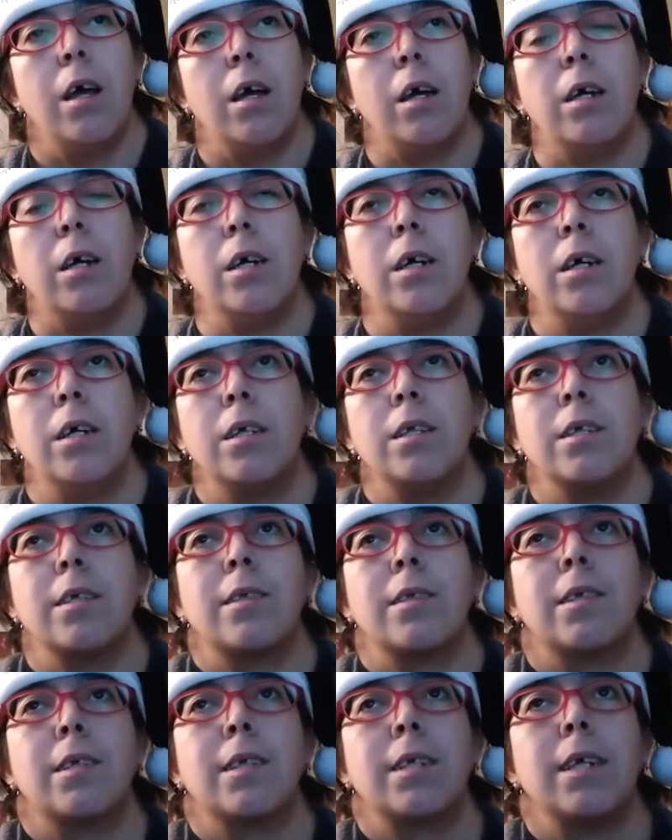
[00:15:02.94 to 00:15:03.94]

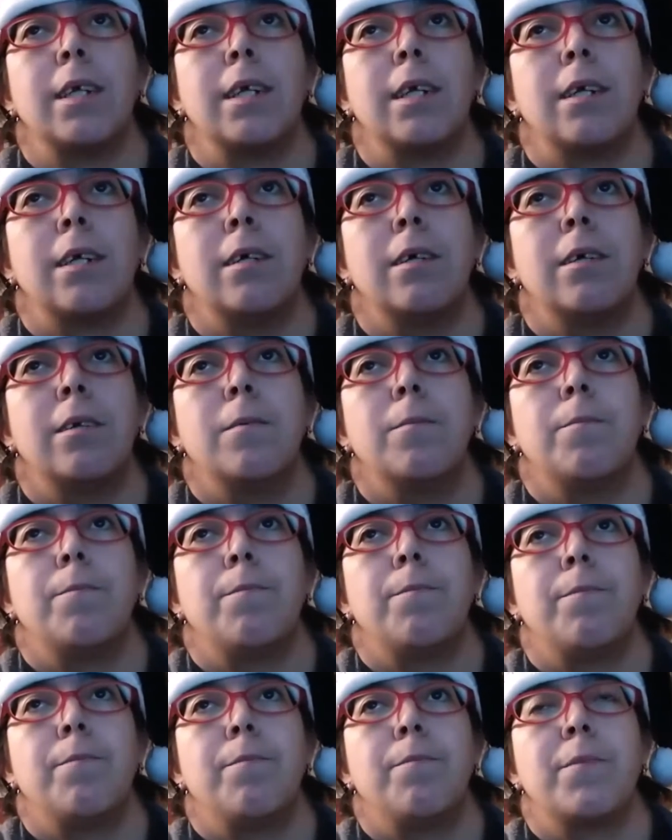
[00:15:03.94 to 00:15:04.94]
Let's see.
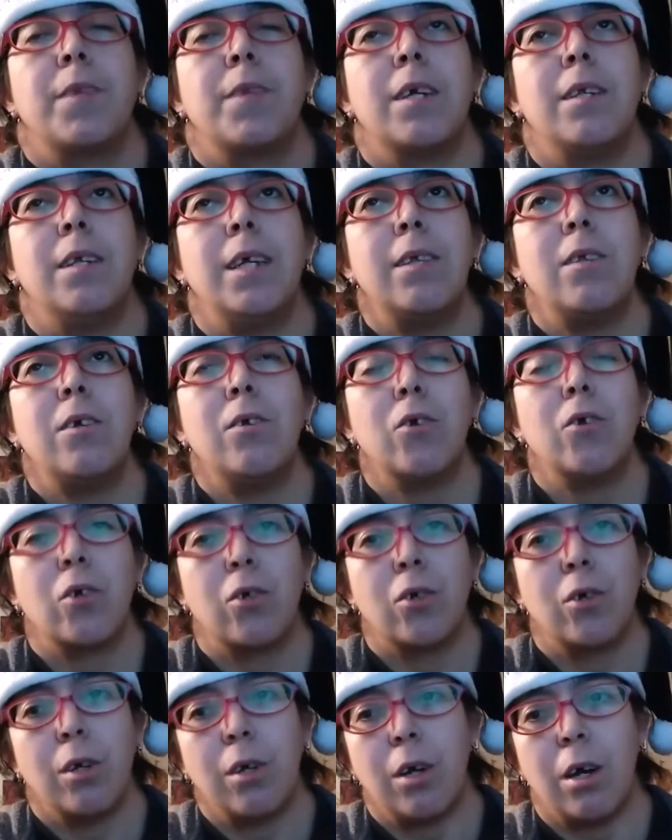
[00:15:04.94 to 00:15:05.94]
Another
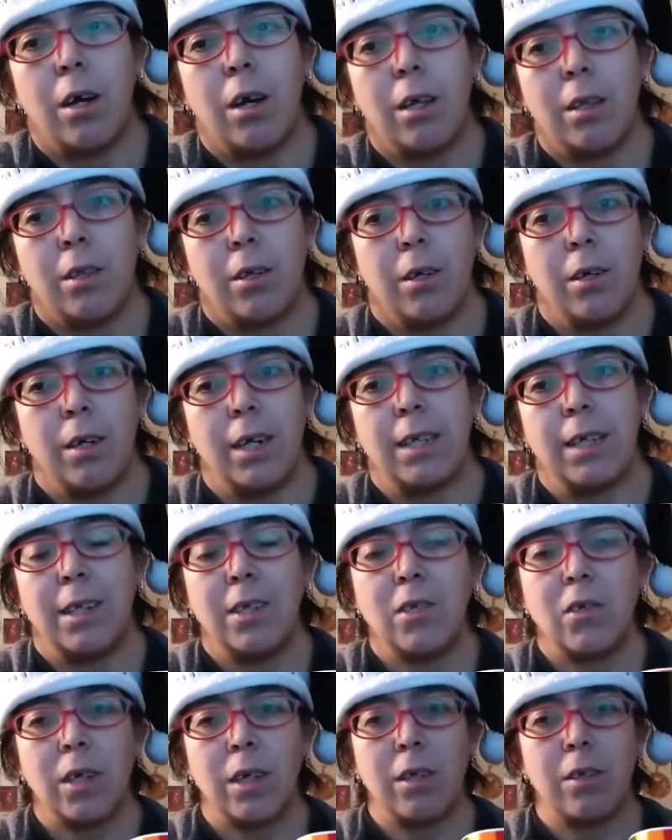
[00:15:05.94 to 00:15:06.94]
good author, and
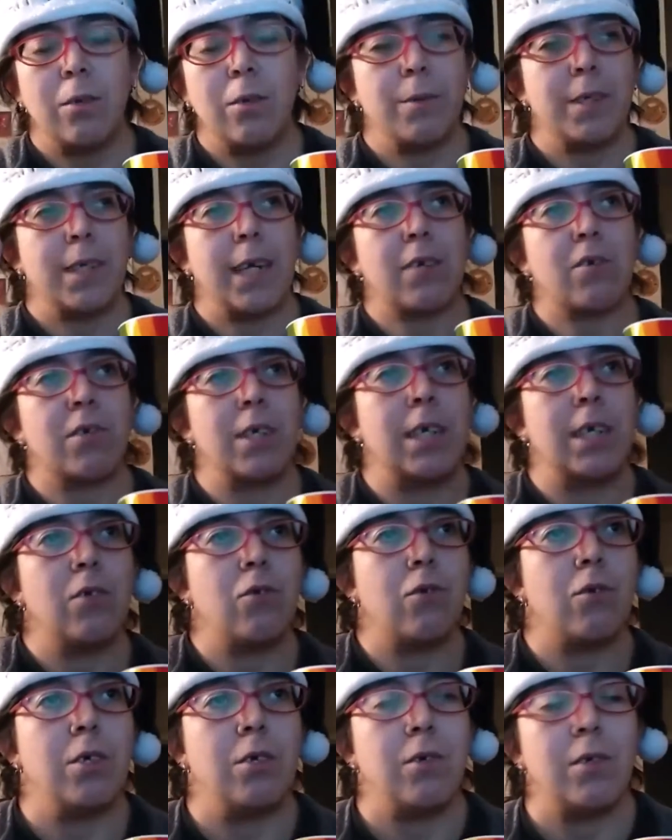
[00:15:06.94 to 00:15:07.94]
this author was actually
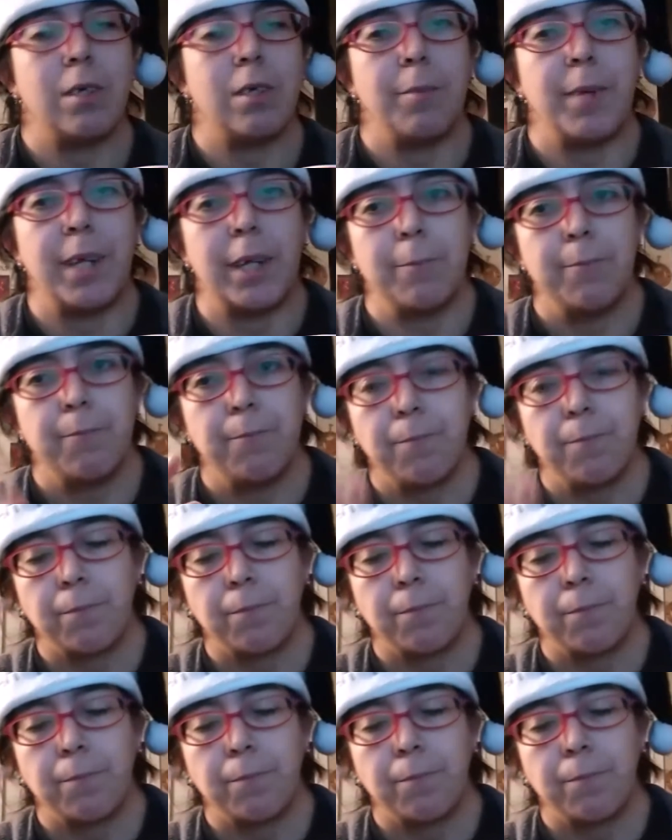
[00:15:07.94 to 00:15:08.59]
introduced to me